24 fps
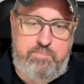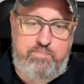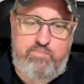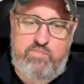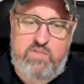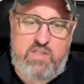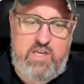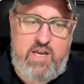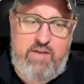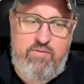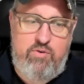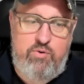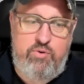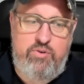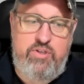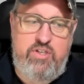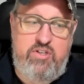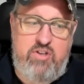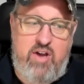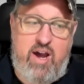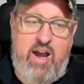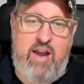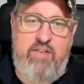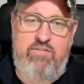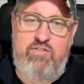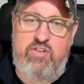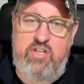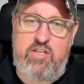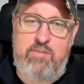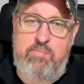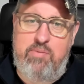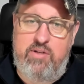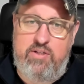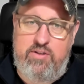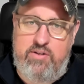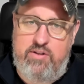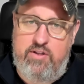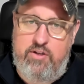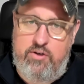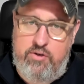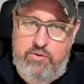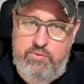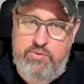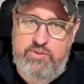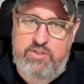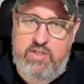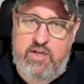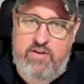haven't really dived deep into the
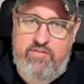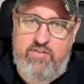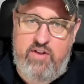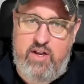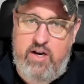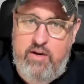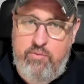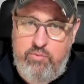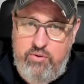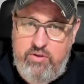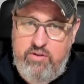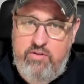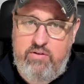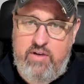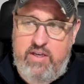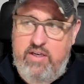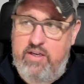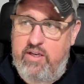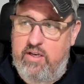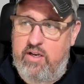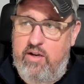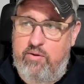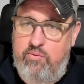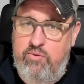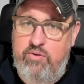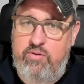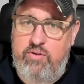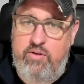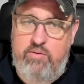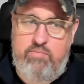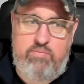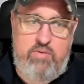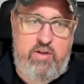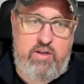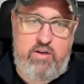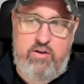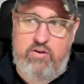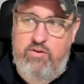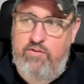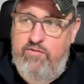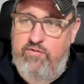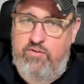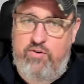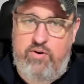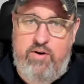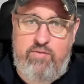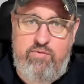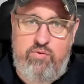new stuff, and I really like it. And good
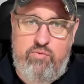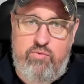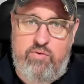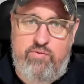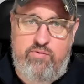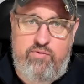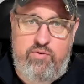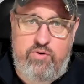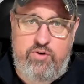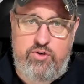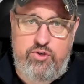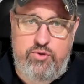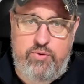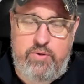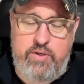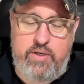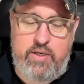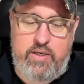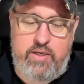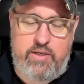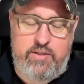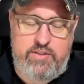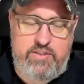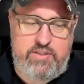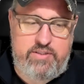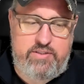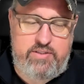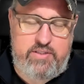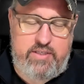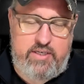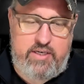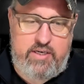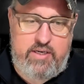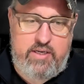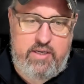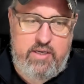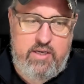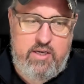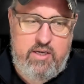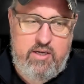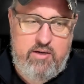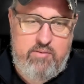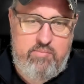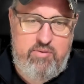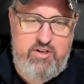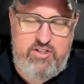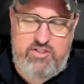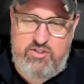for everyone for enjoying it. It's just like,
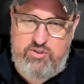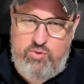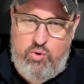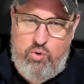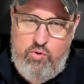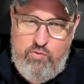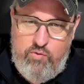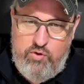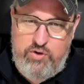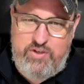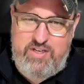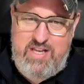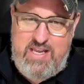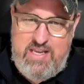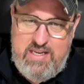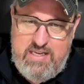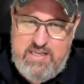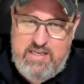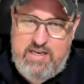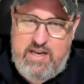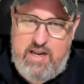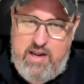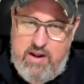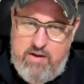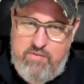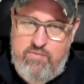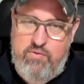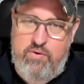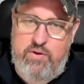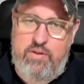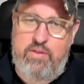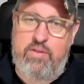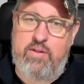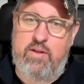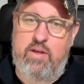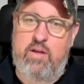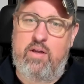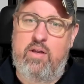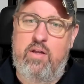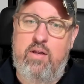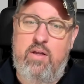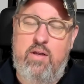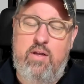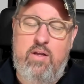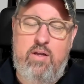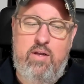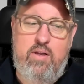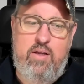but it's overtaken everything,
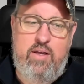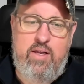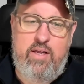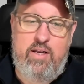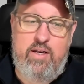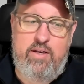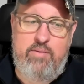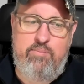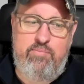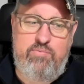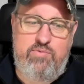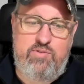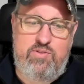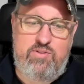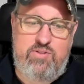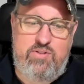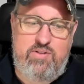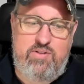and I'm just